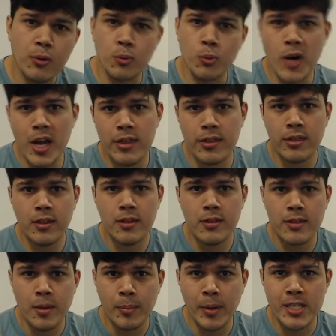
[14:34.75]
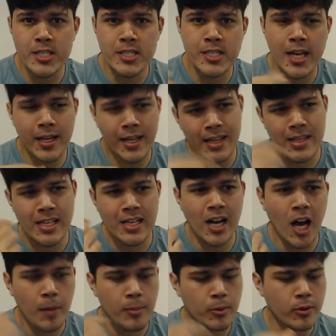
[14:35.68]
with the budget deck and then
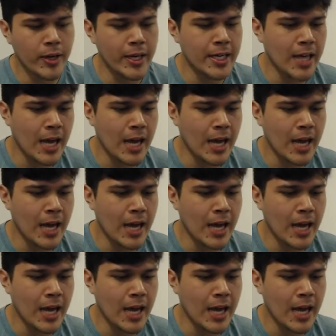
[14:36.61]
upgrade it,